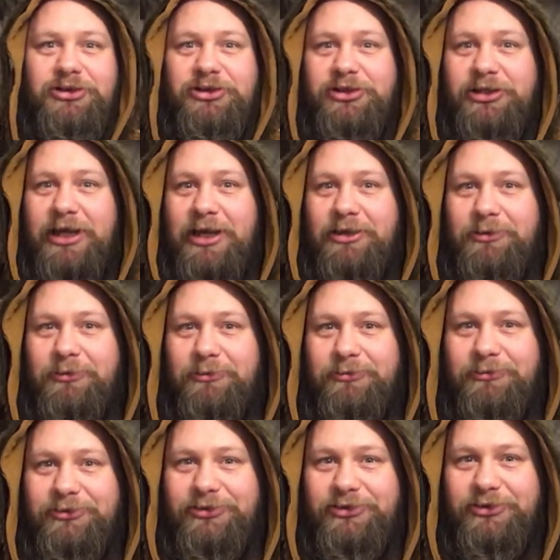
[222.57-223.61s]

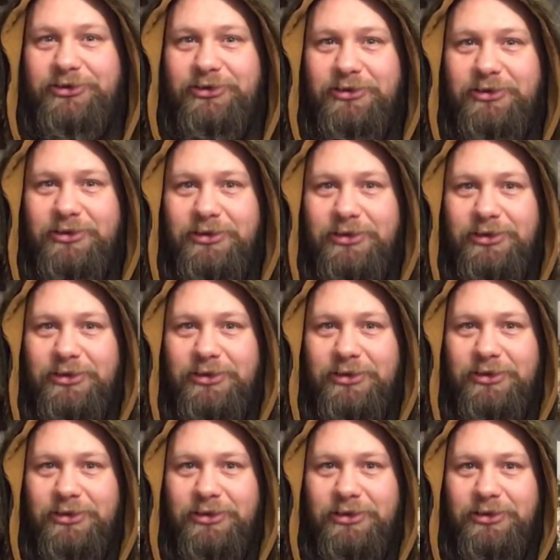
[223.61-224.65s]
Jackals?
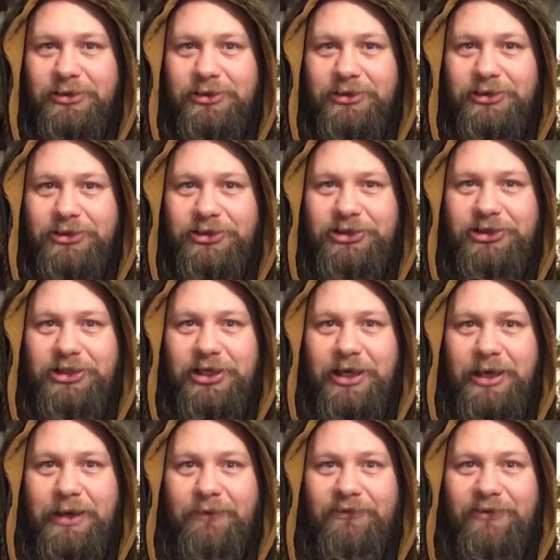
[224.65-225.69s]

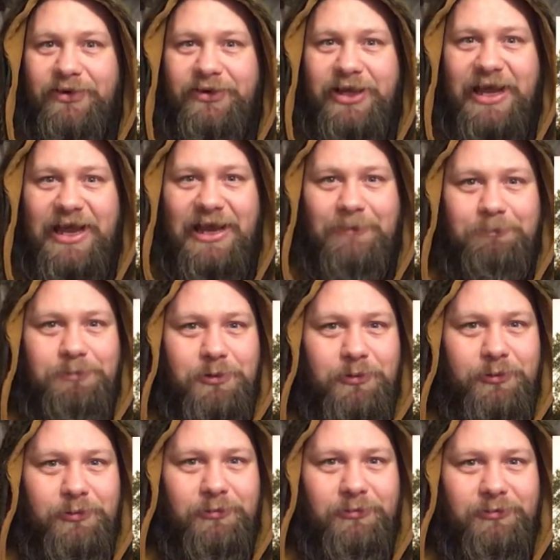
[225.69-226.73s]
Shaved attack
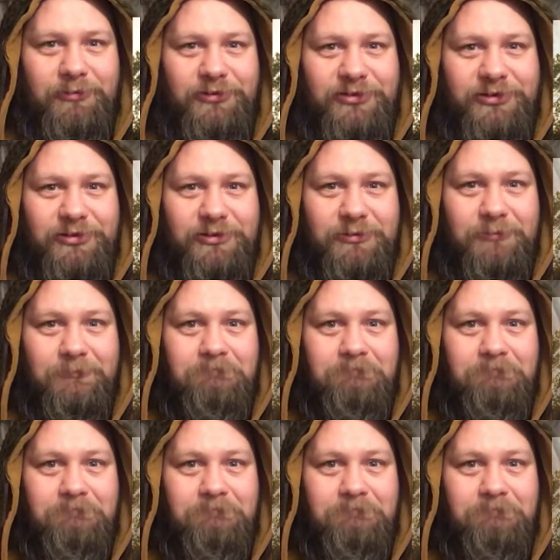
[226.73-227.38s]
poodles?